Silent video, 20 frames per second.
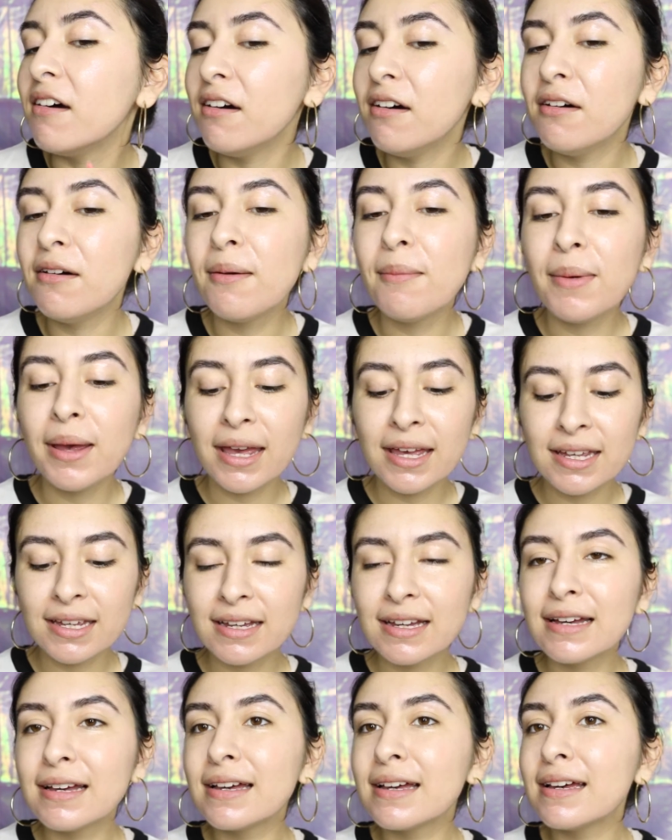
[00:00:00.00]
Oh my
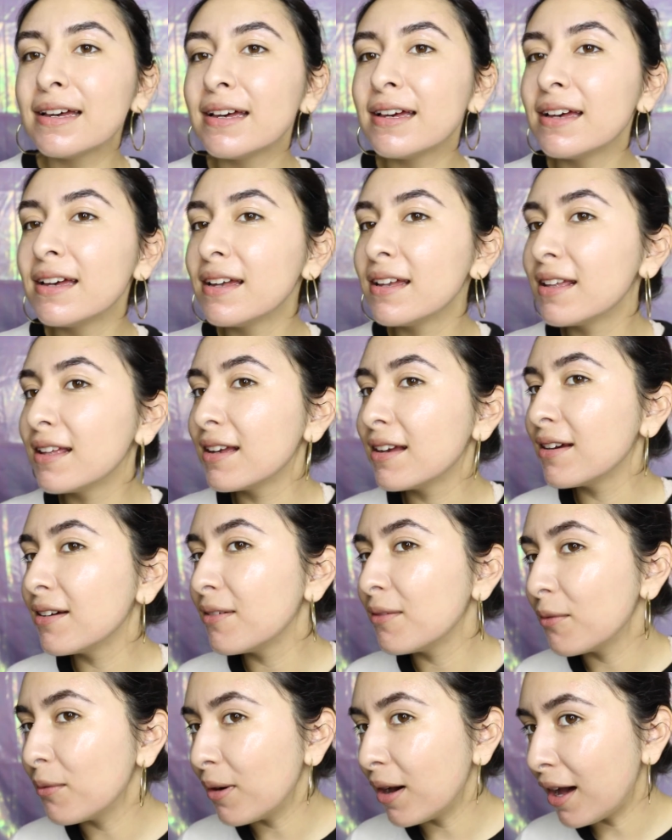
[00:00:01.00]
god.
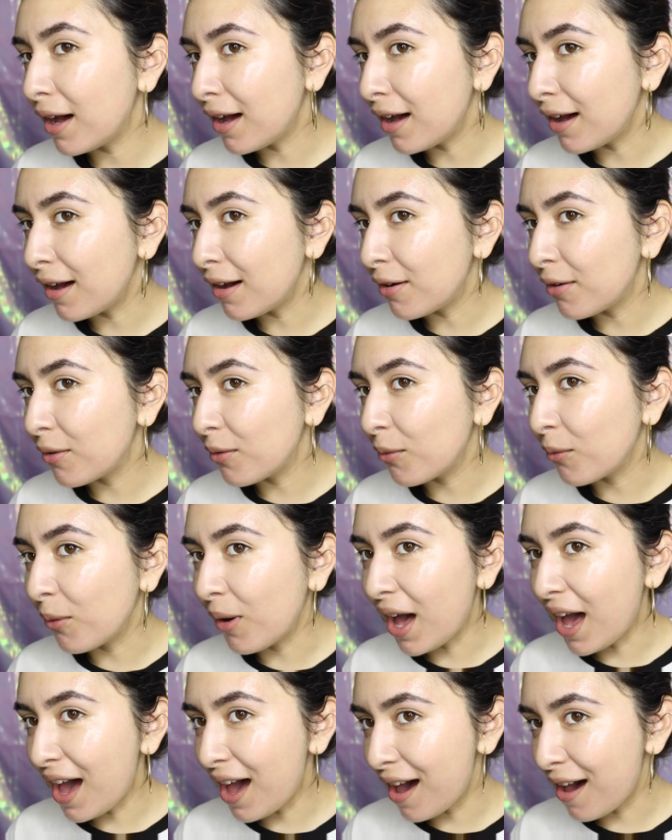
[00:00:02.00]
Ow.
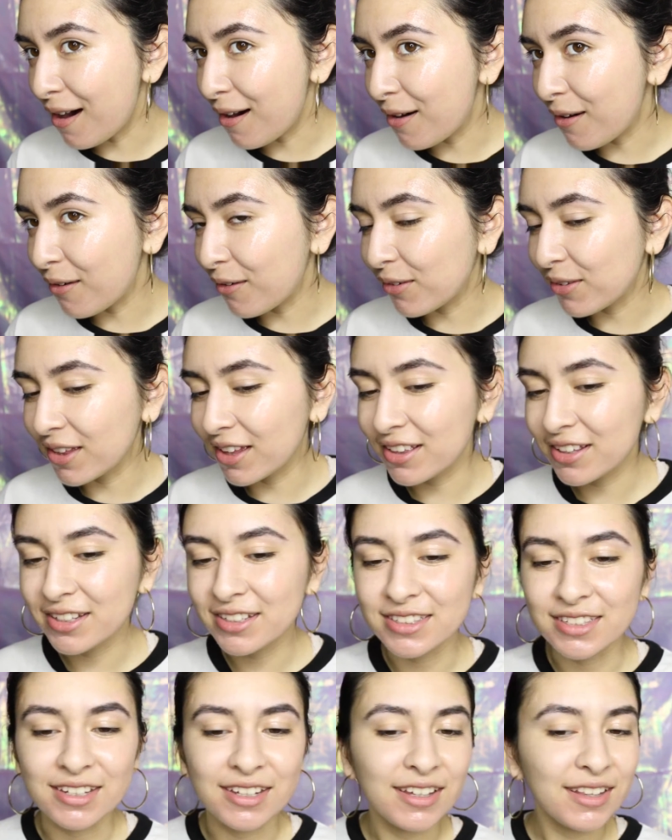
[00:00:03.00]
Wow, that
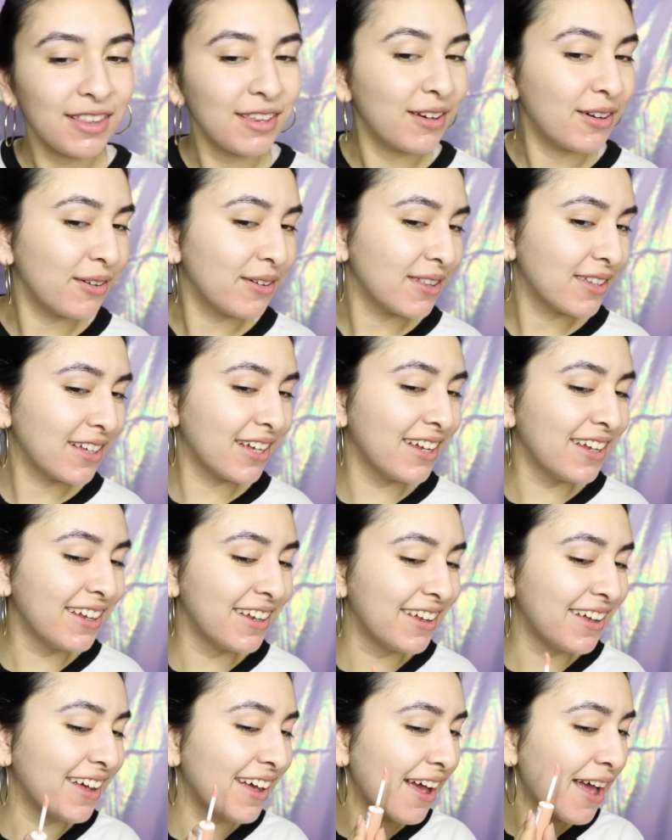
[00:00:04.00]
looks good though
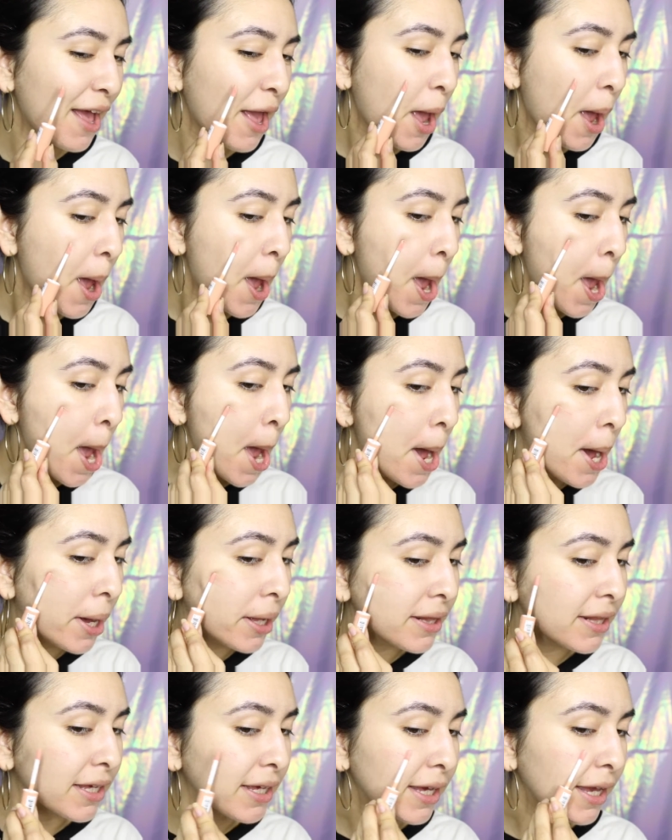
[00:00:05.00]

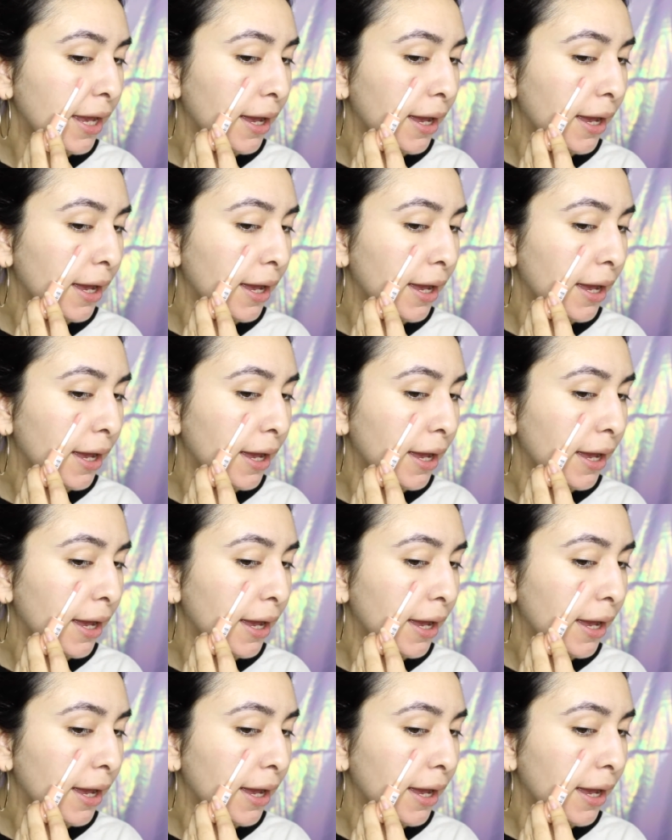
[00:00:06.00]
on the